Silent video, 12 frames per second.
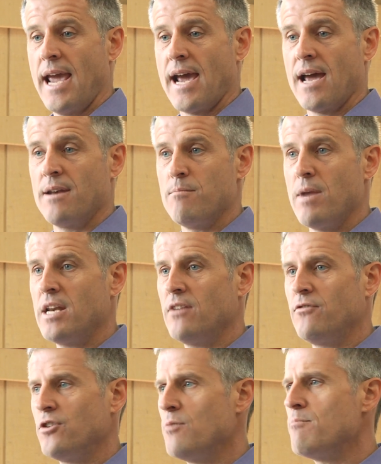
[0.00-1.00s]
And
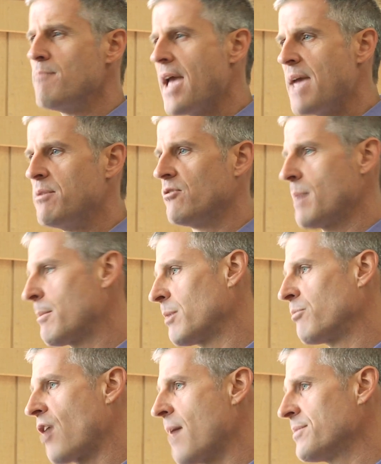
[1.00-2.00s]
many of you maybe
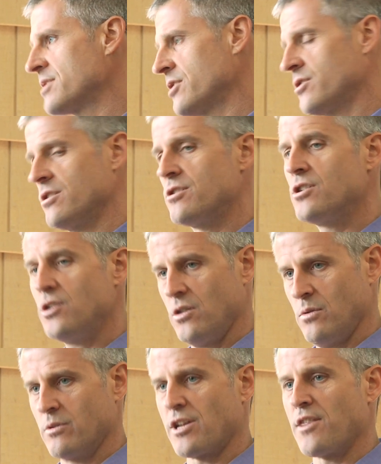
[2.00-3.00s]
remember Proposition 2.
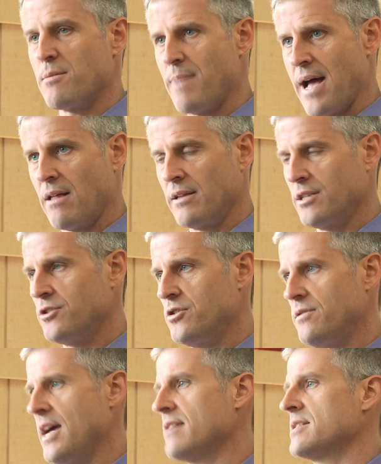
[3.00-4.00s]
It was on the ballot in
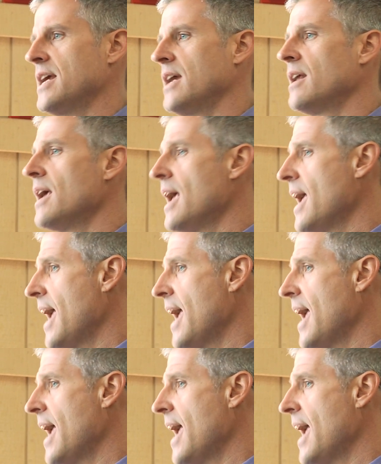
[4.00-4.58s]
2008.